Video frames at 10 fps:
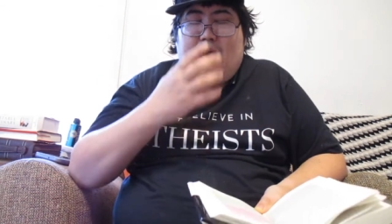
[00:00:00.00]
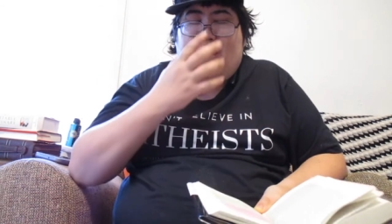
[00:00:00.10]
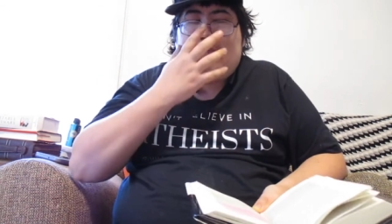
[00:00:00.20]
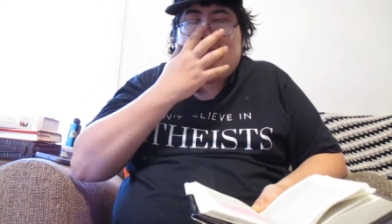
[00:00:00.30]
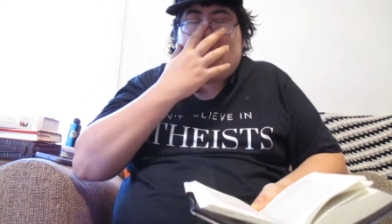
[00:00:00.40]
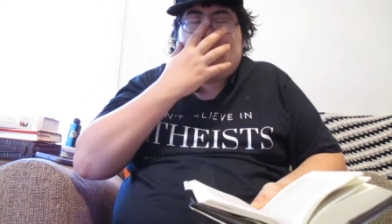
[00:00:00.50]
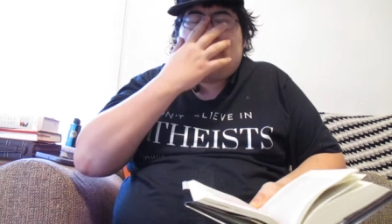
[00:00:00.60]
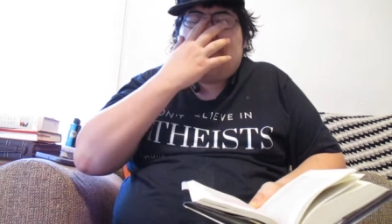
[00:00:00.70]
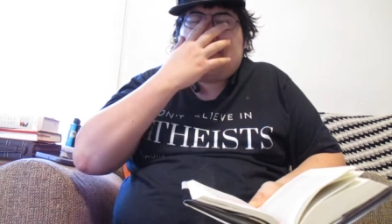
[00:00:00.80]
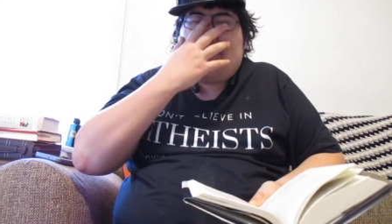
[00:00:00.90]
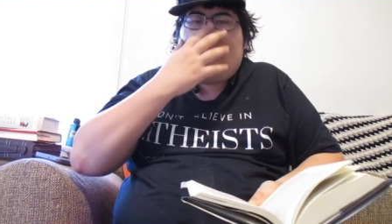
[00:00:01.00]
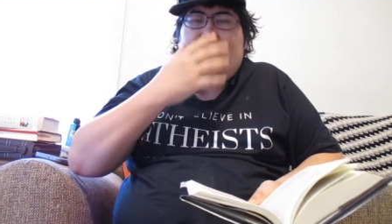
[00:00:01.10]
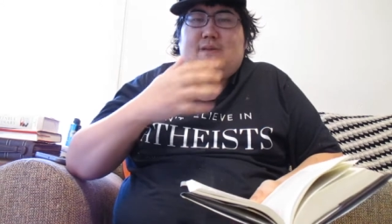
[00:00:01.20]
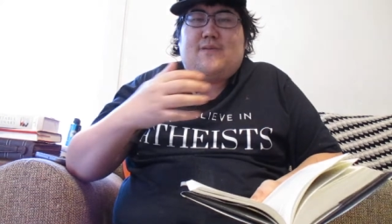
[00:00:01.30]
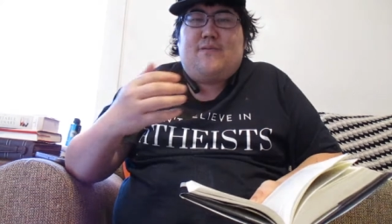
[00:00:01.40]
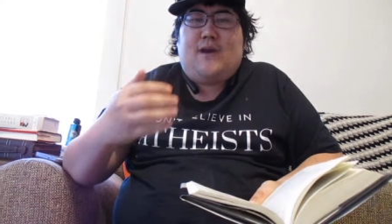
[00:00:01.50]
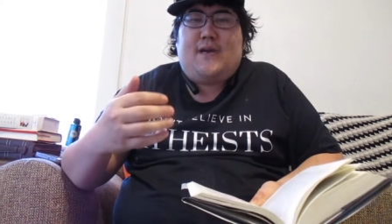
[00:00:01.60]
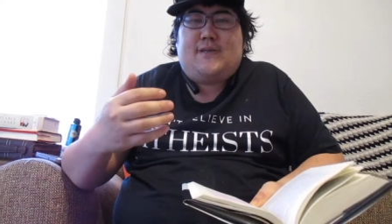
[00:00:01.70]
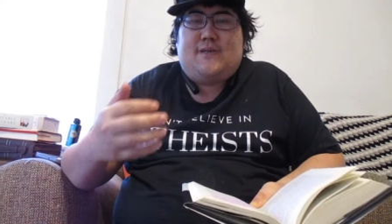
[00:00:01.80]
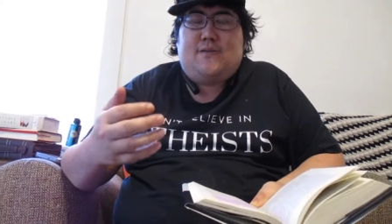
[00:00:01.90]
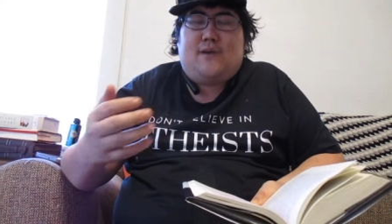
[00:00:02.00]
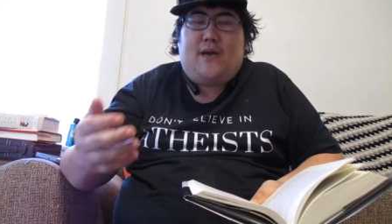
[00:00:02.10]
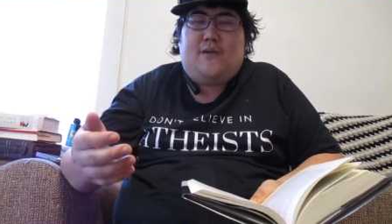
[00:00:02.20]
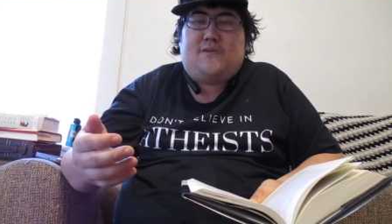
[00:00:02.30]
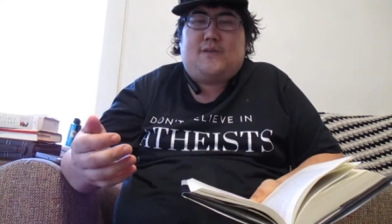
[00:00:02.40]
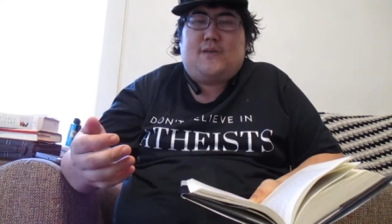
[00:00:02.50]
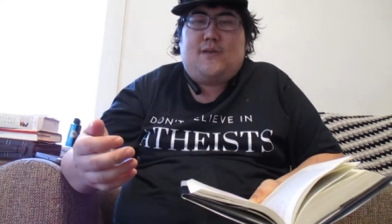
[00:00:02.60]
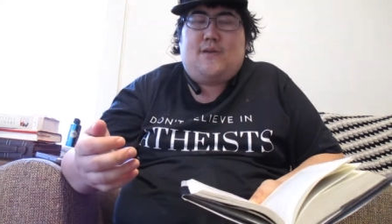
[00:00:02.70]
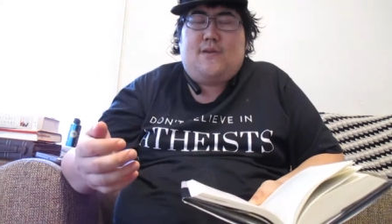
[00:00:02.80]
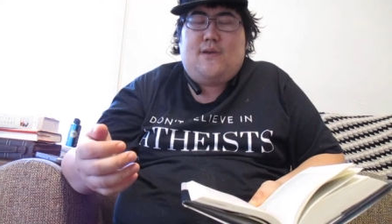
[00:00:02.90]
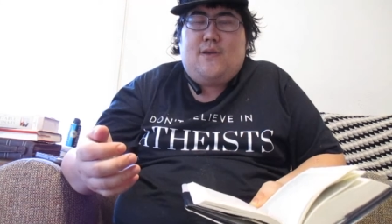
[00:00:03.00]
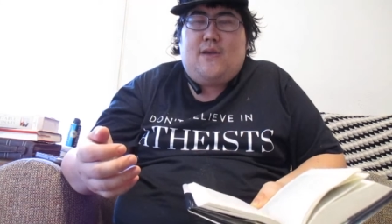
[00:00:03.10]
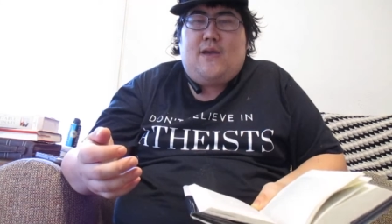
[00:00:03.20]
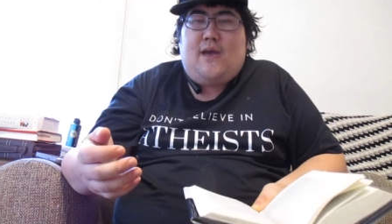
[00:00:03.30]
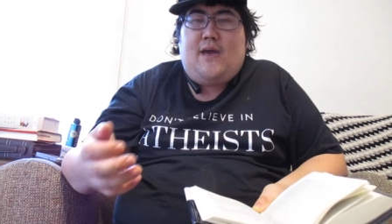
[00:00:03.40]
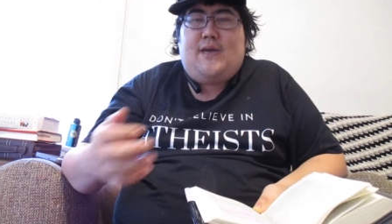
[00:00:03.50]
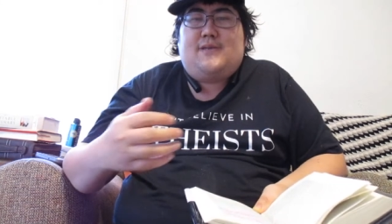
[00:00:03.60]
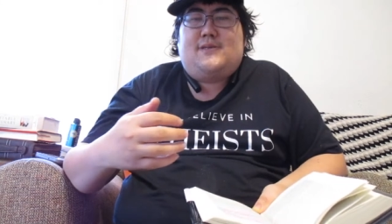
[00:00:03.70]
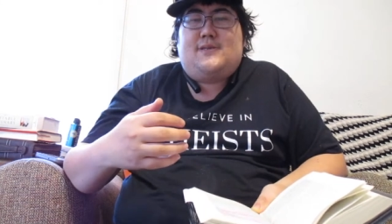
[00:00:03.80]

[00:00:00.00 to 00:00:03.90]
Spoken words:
I think that's the most effective way to do counseling. And